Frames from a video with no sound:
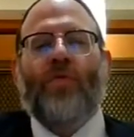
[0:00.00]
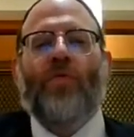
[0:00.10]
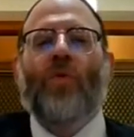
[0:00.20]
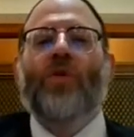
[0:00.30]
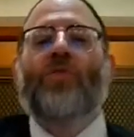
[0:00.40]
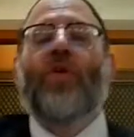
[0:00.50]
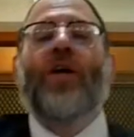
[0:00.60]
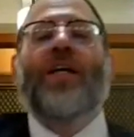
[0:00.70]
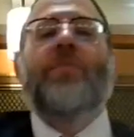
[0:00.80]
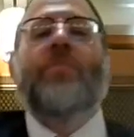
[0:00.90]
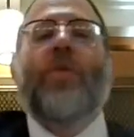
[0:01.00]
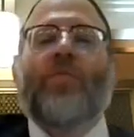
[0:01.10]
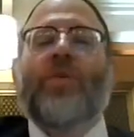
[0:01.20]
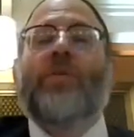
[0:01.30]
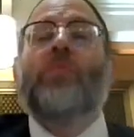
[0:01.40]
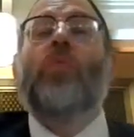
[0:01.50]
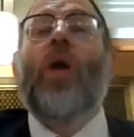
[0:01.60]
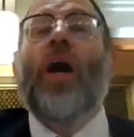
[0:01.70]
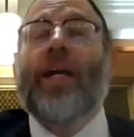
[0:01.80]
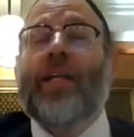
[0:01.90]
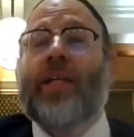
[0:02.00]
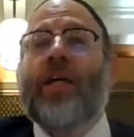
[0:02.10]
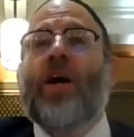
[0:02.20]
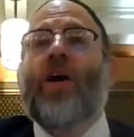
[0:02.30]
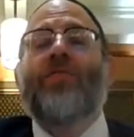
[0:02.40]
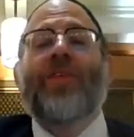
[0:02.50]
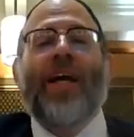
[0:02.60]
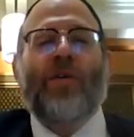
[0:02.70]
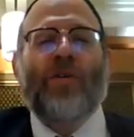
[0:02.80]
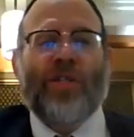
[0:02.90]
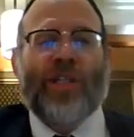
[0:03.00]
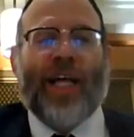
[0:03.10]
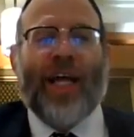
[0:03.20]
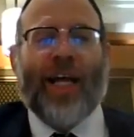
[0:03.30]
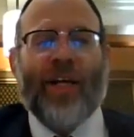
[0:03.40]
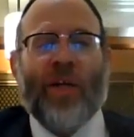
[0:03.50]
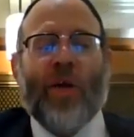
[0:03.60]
4 tefachim of it's wide of not kosher schach.